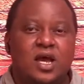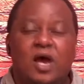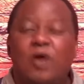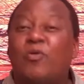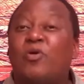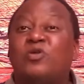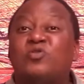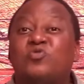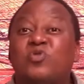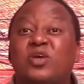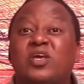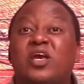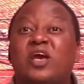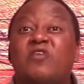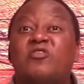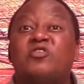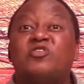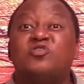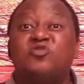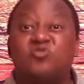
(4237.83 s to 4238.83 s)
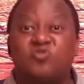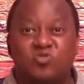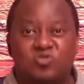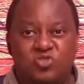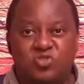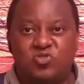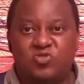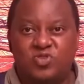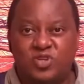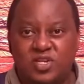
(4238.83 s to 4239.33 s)
I want to encourage you to
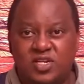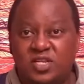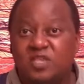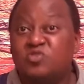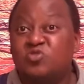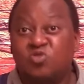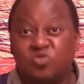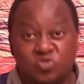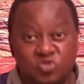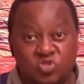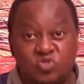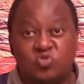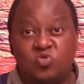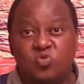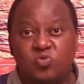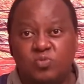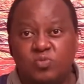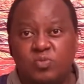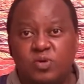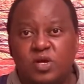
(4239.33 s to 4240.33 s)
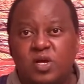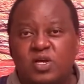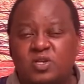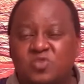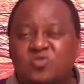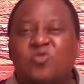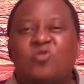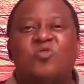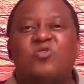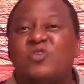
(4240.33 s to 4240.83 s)
tune in. It's on Zoom.
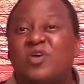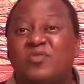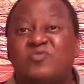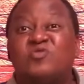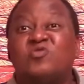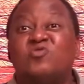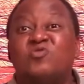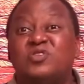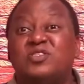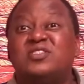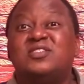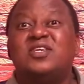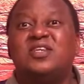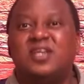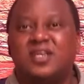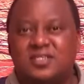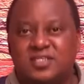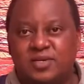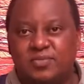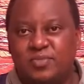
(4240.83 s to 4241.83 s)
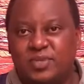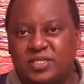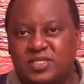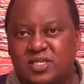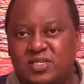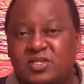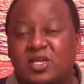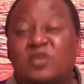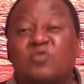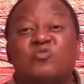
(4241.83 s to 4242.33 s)
So all you have to do is send us a
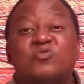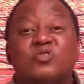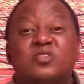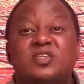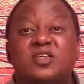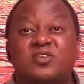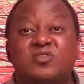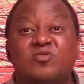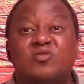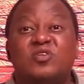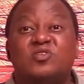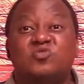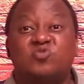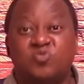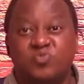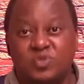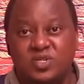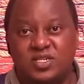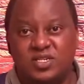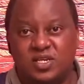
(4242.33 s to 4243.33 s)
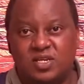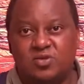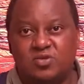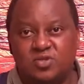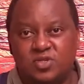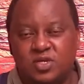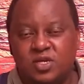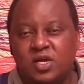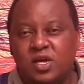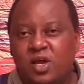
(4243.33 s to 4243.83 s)
message and we'll send you the Zoom
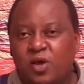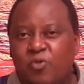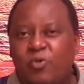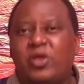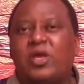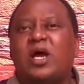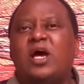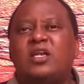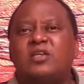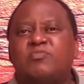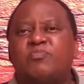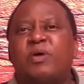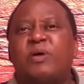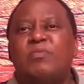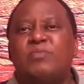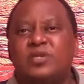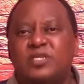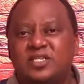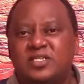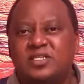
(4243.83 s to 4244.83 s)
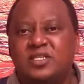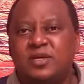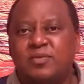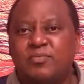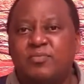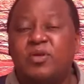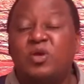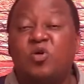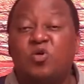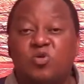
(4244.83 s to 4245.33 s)
details. We can't publish
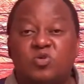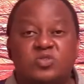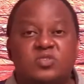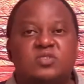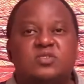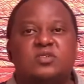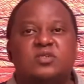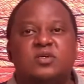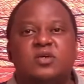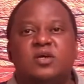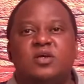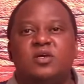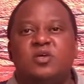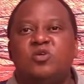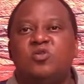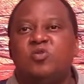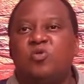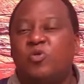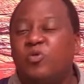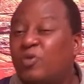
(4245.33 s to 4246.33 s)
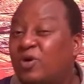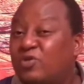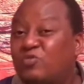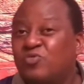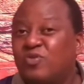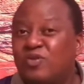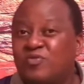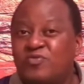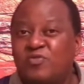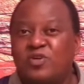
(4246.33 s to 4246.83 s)
them because, you know, we want
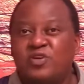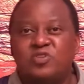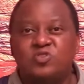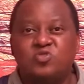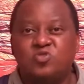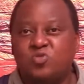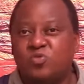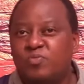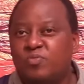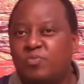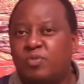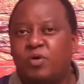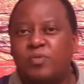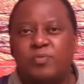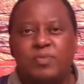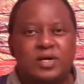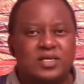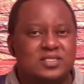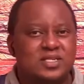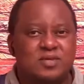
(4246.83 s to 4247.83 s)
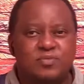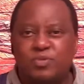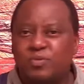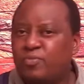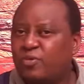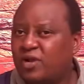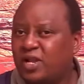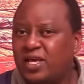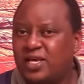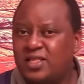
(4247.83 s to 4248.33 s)
to avoid Zoom bombers and
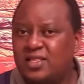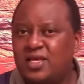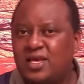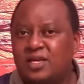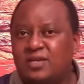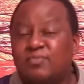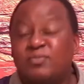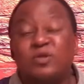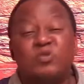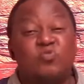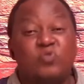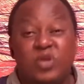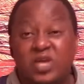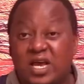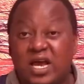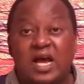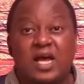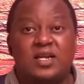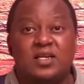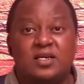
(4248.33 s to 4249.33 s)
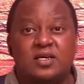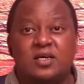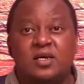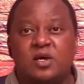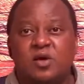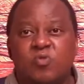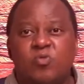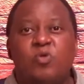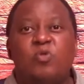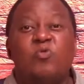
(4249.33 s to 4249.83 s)
people like that, but we can.
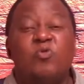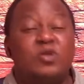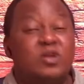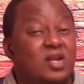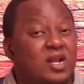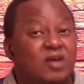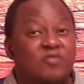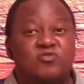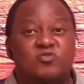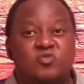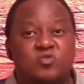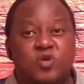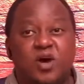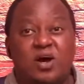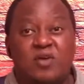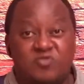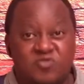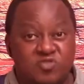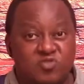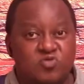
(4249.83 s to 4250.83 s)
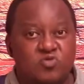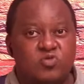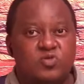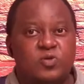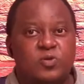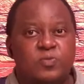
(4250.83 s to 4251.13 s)
We would love to have you.